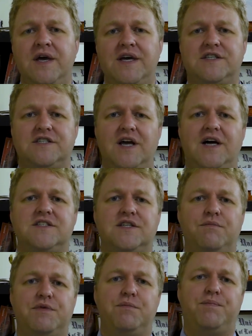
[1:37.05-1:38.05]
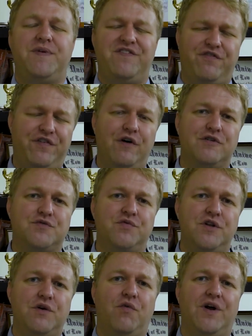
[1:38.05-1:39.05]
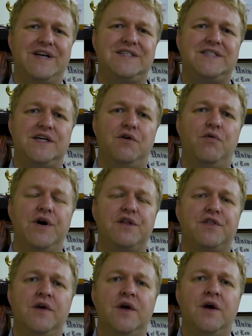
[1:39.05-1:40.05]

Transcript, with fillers: it's not something p- folks really want to deal with